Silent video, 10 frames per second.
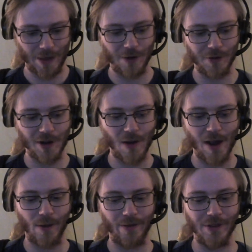I don't know
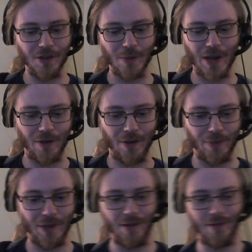how I feel about it
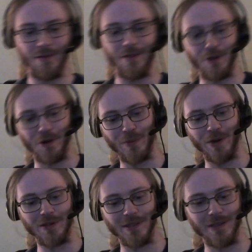being third
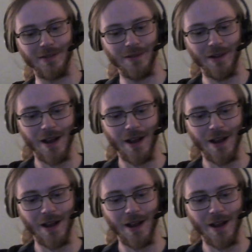person,